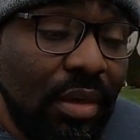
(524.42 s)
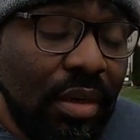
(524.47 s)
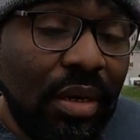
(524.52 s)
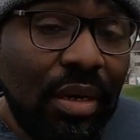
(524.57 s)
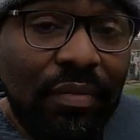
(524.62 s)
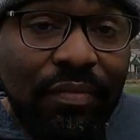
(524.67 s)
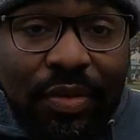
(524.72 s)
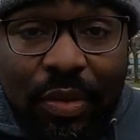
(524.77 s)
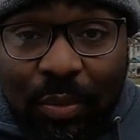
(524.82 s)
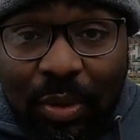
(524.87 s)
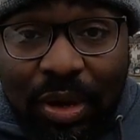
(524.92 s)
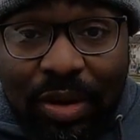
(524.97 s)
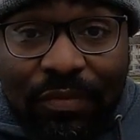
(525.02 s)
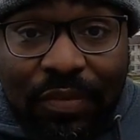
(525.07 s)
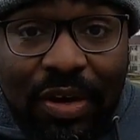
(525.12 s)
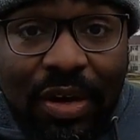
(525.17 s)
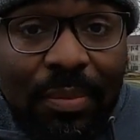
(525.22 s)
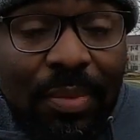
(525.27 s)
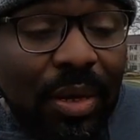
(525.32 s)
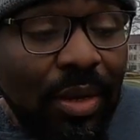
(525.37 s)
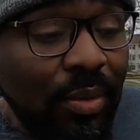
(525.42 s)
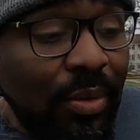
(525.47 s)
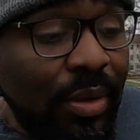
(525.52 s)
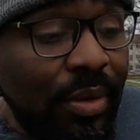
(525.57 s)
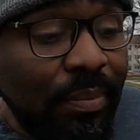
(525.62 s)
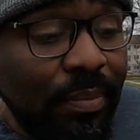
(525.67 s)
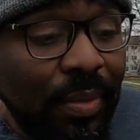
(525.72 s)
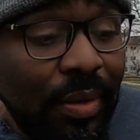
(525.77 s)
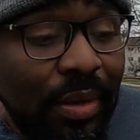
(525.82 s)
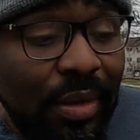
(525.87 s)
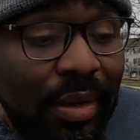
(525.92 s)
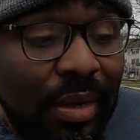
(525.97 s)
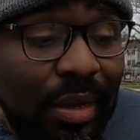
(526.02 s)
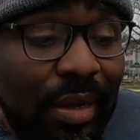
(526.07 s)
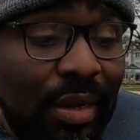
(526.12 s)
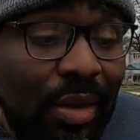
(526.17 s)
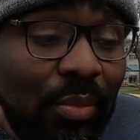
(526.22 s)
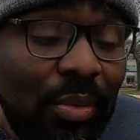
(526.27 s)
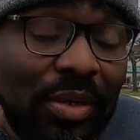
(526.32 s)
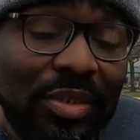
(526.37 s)
via Wi-Fi, by the way.
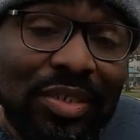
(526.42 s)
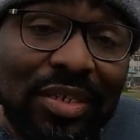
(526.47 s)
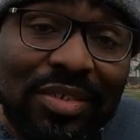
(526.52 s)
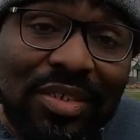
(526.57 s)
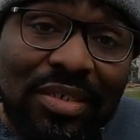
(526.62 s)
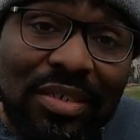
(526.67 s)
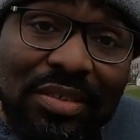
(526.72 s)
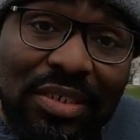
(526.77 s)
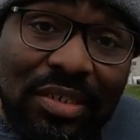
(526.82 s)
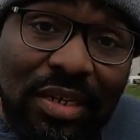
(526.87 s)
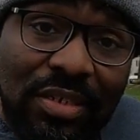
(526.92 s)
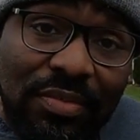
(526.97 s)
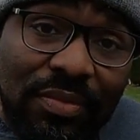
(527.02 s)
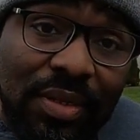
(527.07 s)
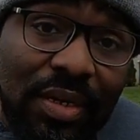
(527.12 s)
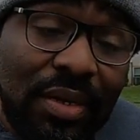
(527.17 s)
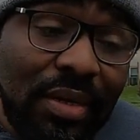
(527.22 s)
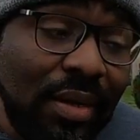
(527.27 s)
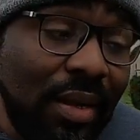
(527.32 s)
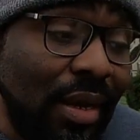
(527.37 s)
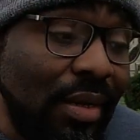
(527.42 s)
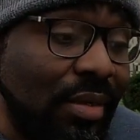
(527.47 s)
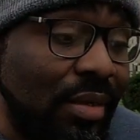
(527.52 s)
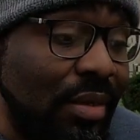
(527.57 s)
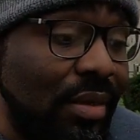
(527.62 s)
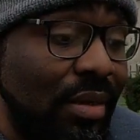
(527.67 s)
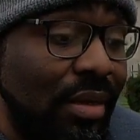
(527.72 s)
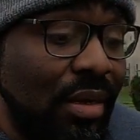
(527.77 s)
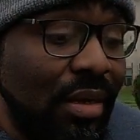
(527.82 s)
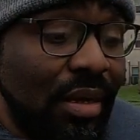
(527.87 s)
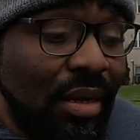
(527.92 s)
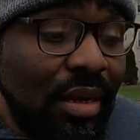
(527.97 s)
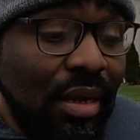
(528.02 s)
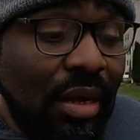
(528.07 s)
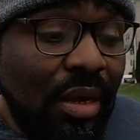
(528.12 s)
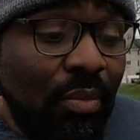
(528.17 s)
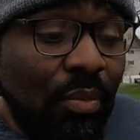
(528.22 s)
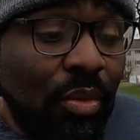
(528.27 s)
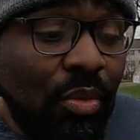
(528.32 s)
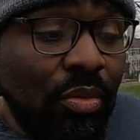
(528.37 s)
And then when it says successfully connected,
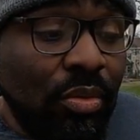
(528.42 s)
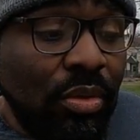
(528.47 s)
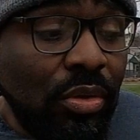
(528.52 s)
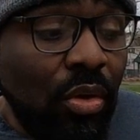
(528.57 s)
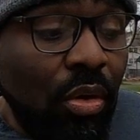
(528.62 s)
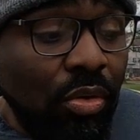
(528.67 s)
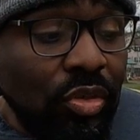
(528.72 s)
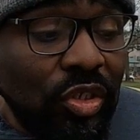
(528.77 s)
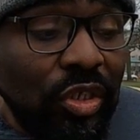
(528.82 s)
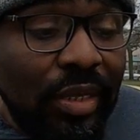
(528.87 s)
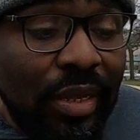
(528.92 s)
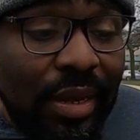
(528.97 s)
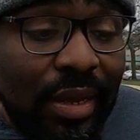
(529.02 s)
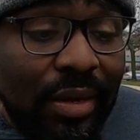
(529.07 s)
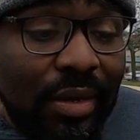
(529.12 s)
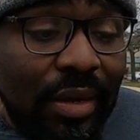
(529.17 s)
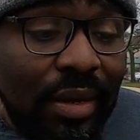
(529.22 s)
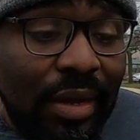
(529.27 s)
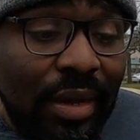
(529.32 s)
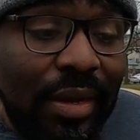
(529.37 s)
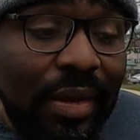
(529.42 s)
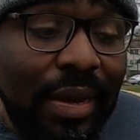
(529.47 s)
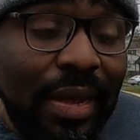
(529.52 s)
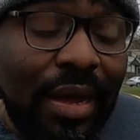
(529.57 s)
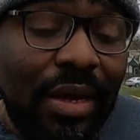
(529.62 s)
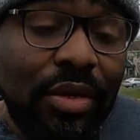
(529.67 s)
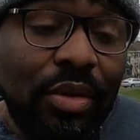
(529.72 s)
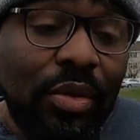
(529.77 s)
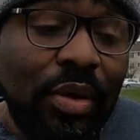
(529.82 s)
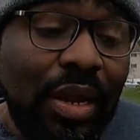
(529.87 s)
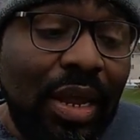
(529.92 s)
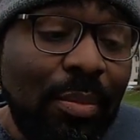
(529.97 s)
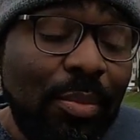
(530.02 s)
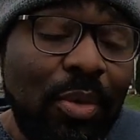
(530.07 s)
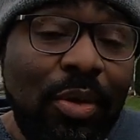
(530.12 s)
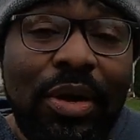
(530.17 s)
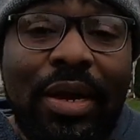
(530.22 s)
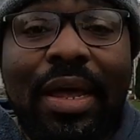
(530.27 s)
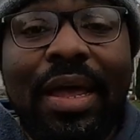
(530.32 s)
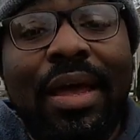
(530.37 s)
it will launch again, and now you're
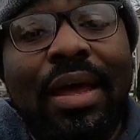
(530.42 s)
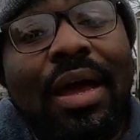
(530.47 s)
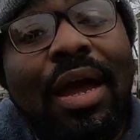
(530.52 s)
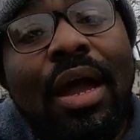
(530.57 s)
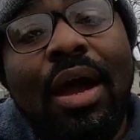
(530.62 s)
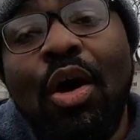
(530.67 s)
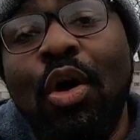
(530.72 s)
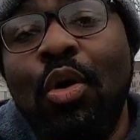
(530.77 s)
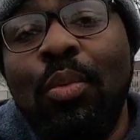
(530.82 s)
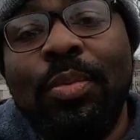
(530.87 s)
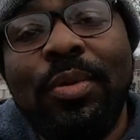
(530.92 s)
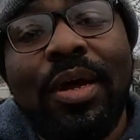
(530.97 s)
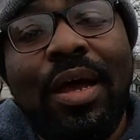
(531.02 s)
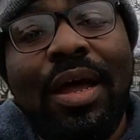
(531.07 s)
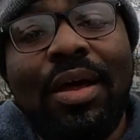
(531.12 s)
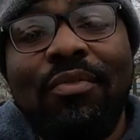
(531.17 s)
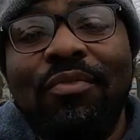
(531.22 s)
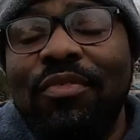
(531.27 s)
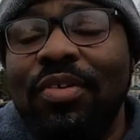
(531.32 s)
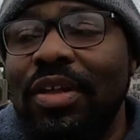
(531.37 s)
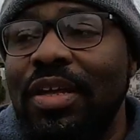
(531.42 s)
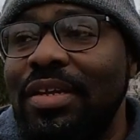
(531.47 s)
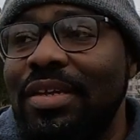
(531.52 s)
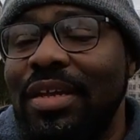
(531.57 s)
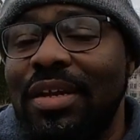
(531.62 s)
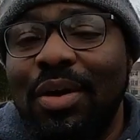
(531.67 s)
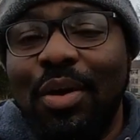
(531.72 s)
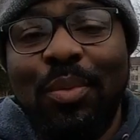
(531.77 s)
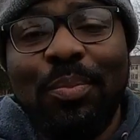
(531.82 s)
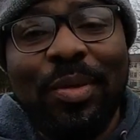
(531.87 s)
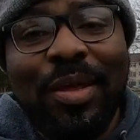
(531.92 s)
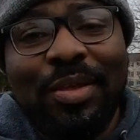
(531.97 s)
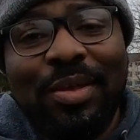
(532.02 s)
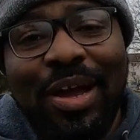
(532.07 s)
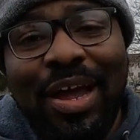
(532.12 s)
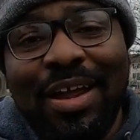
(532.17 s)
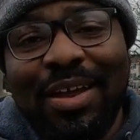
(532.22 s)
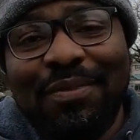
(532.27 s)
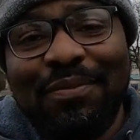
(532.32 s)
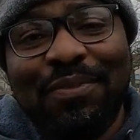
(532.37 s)
able, and I really did hope that
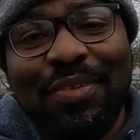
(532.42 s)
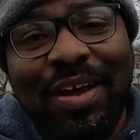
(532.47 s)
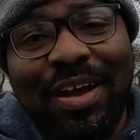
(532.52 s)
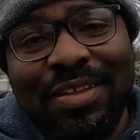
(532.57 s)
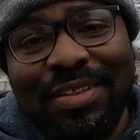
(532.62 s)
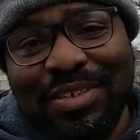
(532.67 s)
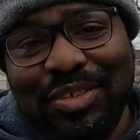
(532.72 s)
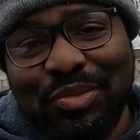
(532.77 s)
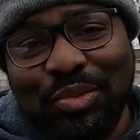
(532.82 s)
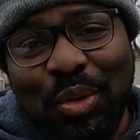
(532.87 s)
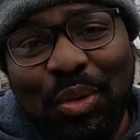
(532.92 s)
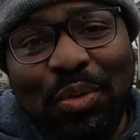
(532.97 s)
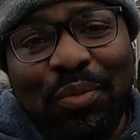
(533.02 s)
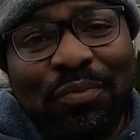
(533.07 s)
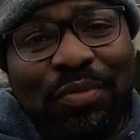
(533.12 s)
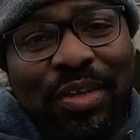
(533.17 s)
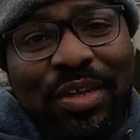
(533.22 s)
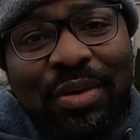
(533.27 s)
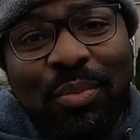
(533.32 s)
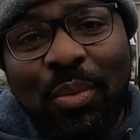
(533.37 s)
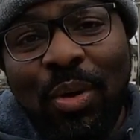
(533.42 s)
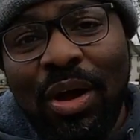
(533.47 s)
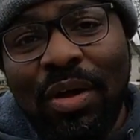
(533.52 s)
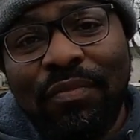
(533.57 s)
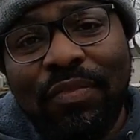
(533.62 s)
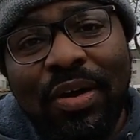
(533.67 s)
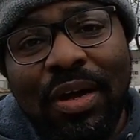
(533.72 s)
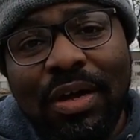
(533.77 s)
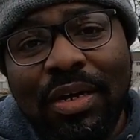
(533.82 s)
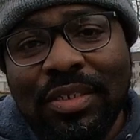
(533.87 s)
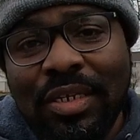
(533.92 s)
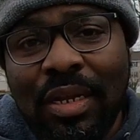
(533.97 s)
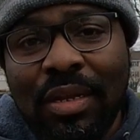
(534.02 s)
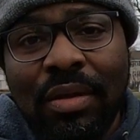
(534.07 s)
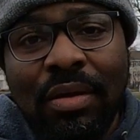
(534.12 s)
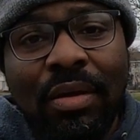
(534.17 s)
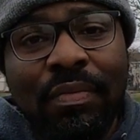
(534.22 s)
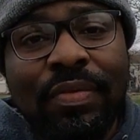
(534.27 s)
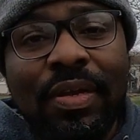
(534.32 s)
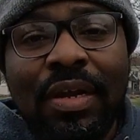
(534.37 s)
I could fly this drone via Wi-Fi, because I
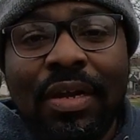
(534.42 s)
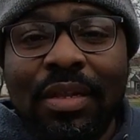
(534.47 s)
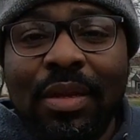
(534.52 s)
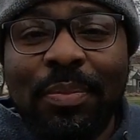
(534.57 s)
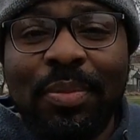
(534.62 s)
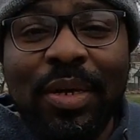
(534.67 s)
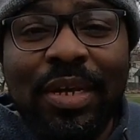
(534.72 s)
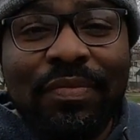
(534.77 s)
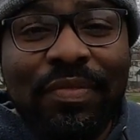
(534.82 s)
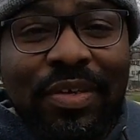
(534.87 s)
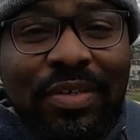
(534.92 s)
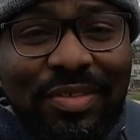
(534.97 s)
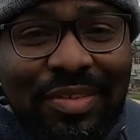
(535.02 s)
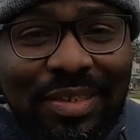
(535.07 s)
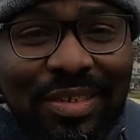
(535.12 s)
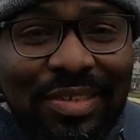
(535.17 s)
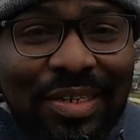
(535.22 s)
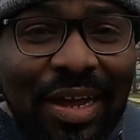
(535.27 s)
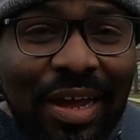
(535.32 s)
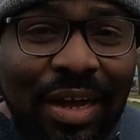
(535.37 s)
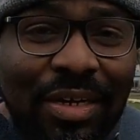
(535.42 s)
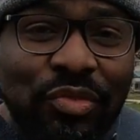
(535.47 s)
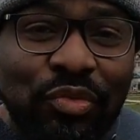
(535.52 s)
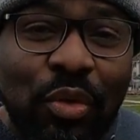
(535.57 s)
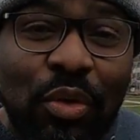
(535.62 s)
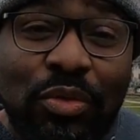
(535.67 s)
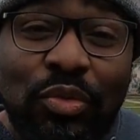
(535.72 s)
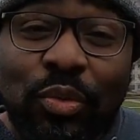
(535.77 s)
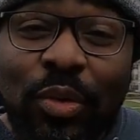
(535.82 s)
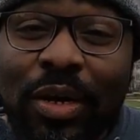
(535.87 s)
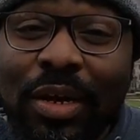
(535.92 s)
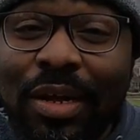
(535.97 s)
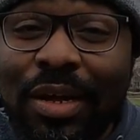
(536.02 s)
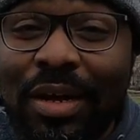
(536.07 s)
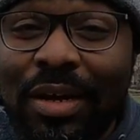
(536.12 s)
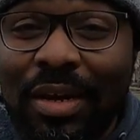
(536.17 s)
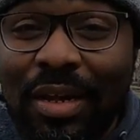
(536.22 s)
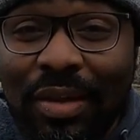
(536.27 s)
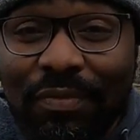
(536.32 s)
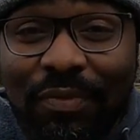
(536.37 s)
loved the previous DJI drones where I can
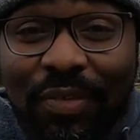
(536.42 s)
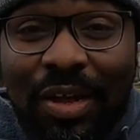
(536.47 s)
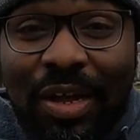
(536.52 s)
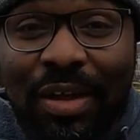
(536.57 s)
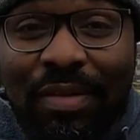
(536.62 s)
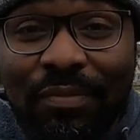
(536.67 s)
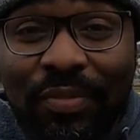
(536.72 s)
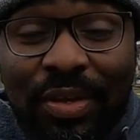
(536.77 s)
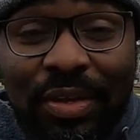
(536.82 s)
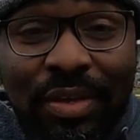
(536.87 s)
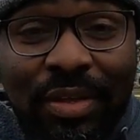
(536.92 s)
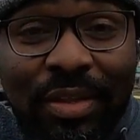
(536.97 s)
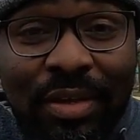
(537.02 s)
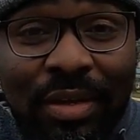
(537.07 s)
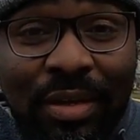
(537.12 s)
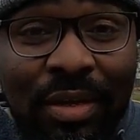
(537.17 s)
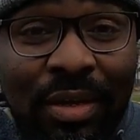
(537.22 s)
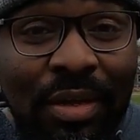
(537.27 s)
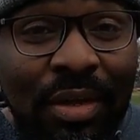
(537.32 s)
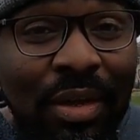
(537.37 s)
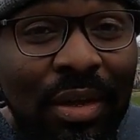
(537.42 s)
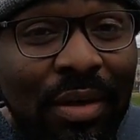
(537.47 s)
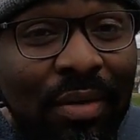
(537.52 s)
kind of like fly it via the